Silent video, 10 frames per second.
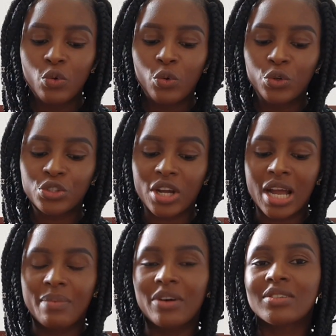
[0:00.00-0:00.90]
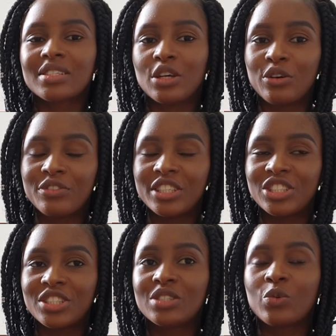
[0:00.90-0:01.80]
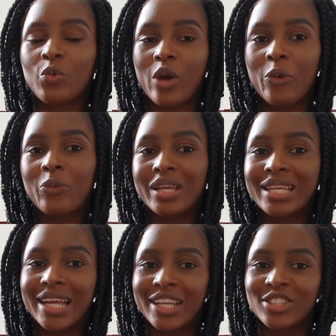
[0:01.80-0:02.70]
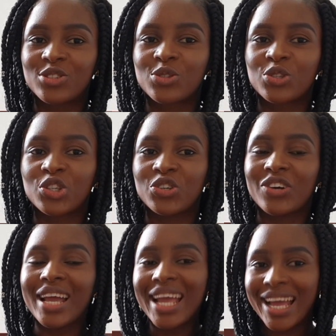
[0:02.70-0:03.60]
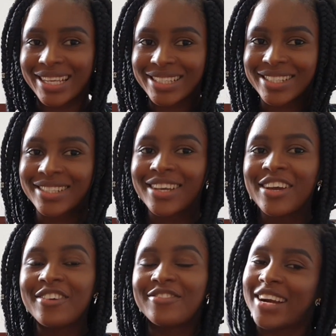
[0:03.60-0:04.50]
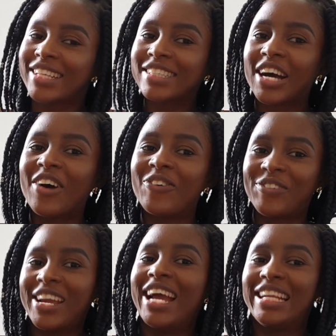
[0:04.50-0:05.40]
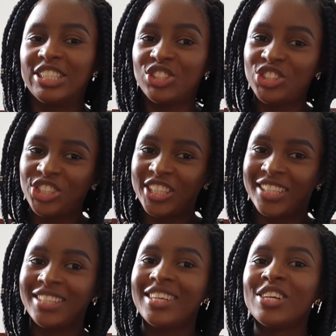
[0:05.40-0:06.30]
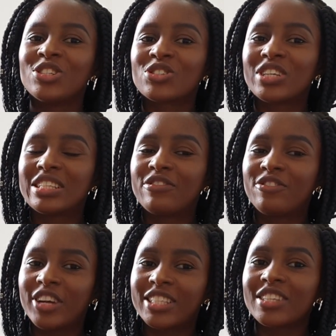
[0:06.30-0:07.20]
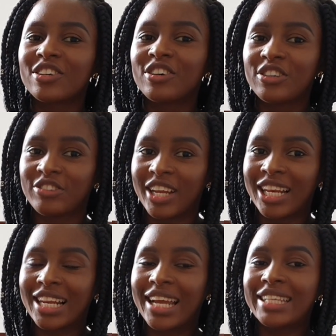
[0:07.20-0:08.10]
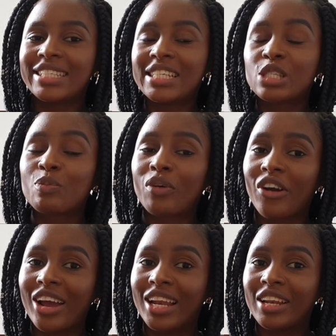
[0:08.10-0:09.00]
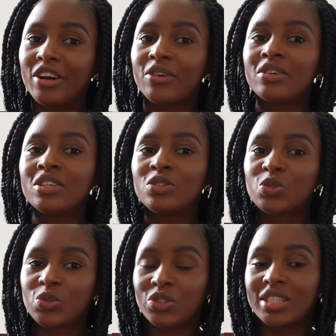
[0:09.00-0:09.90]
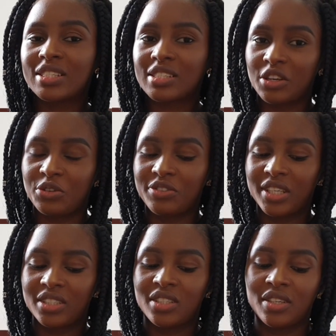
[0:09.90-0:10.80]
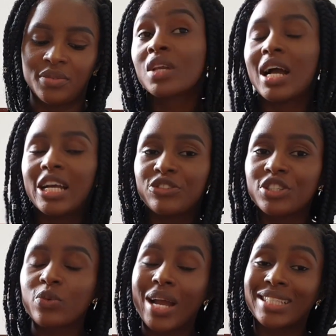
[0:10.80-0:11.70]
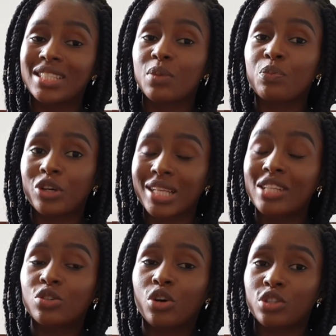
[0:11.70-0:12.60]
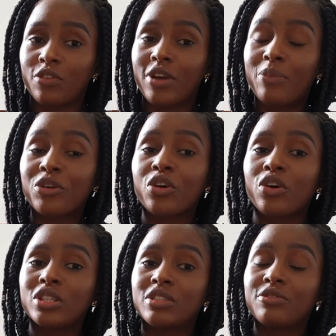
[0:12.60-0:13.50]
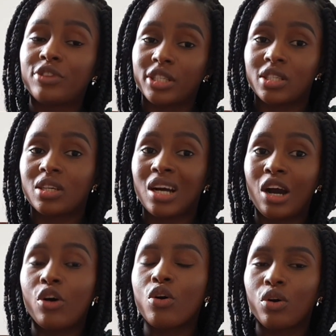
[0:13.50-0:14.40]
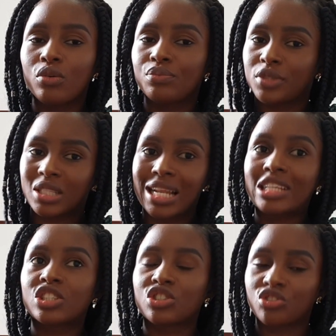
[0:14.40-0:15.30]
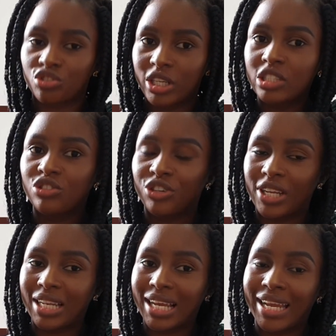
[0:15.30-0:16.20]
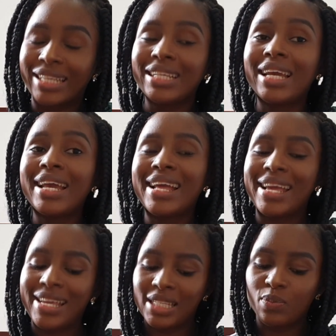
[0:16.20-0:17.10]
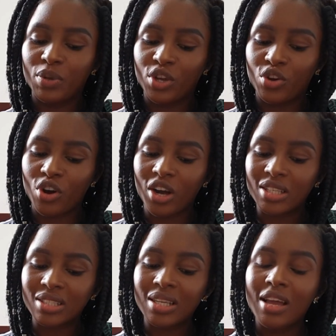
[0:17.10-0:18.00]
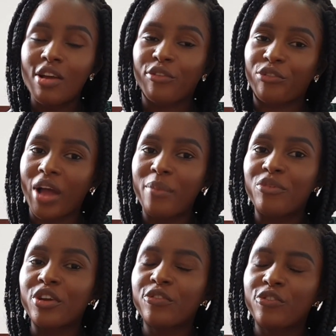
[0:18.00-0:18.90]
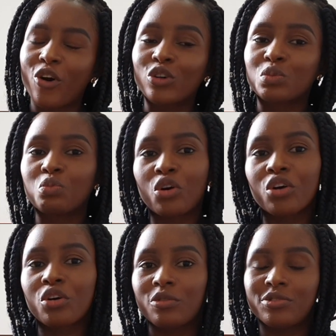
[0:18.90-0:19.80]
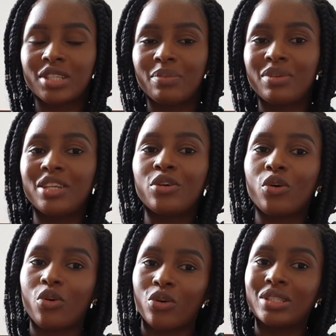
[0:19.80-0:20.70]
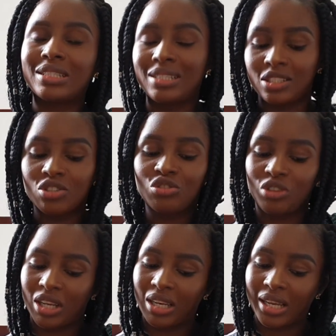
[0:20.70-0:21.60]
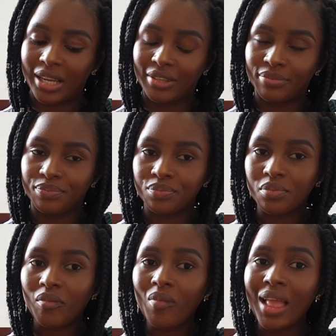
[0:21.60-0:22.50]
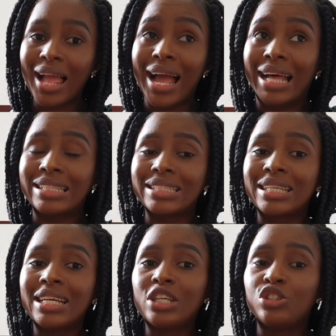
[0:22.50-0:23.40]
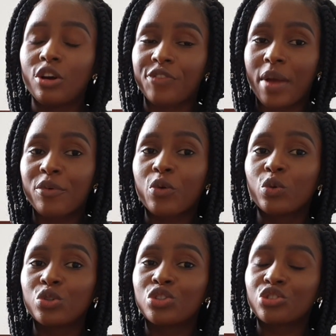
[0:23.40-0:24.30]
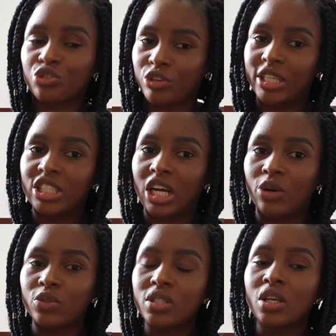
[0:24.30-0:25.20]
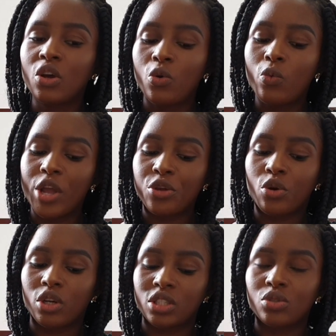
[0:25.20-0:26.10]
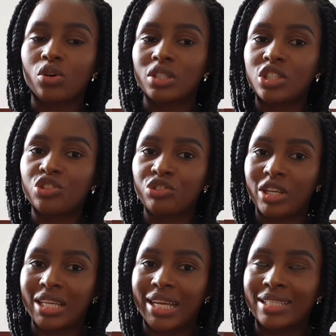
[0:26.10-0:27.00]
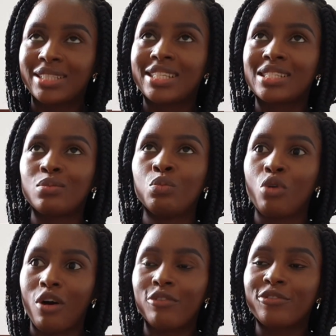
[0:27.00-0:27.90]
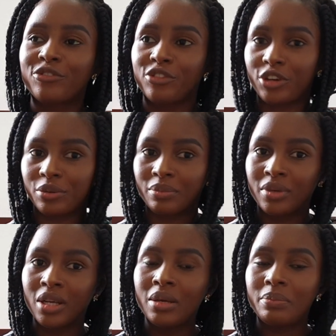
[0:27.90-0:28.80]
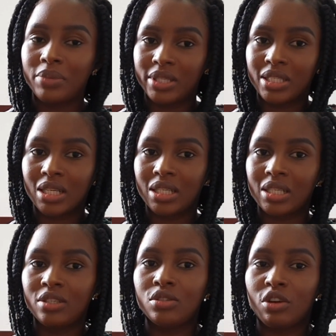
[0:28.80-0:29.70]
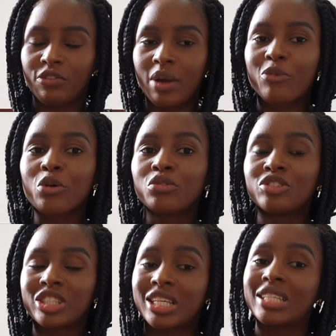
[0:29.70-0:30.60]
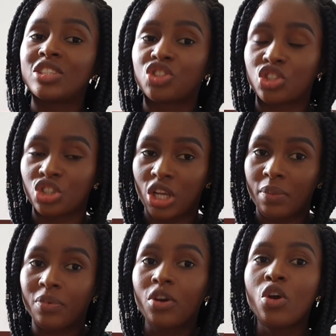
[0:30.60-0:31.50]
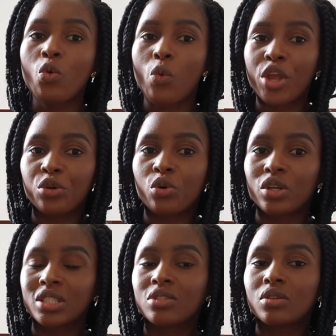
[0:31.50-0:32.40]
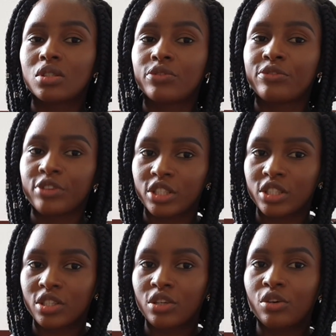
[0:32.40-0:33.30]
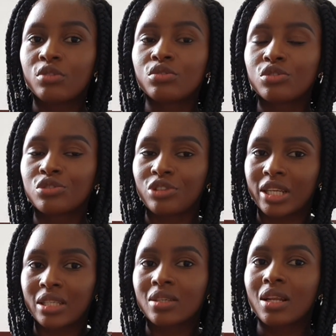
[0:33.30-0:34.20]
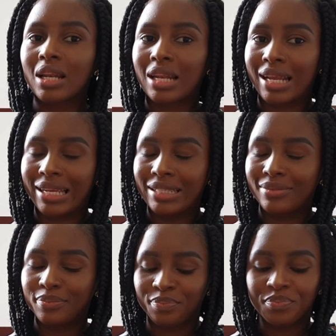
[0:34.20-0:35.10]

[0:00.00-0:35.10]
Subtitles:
We'll talk about selvages when we get to S. Right now we are in G. So the vertical grain line is parallel to the selvage. And the reason why it is important to cut your fabric on the vertical / straight grain line is because fabric falls more comfortably on this grain line, and your fabric wouldn't stretch out when you cut it on this grain line. It is more firm. Basically, your fabric will retain its shape when you cut it on the vertical grain line.